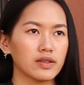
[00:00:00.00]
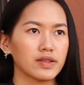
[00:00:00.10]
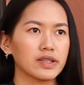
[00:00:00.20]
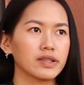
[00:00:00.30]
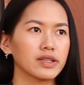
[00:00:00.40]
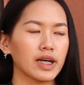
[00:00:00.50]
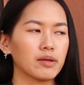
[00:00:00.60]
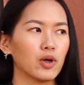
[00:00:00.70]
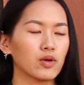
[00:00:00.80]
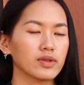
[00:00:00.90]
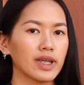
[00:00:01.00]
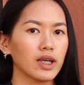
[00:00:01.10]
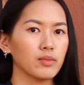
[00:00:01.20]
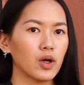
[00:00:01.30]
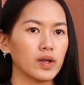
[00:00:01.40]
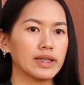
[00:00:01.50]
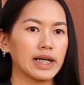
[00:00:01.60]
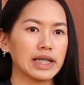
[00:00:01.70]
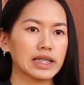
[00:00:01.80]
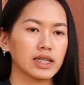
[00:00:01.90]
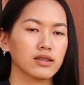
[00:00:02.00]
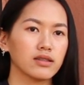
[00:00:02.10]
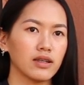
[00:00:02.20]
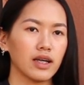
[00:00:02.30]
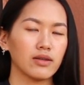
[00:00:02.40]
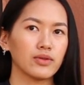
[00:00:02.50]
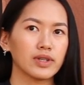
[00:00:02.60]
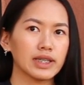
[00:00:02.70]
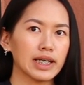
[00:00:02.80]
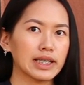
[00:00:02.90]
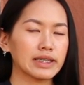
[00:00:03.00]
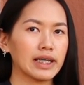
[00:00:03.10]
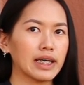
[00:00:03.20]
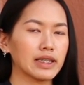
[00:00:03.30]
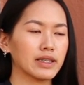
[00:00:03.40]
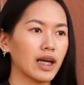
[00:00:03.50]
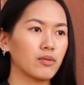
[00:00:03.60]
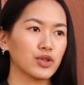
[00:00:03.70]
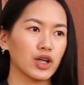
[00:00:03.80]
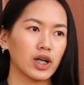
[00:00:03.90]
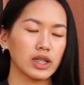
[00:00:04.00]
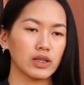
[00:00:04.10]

Since I post them online, I realized that I'm not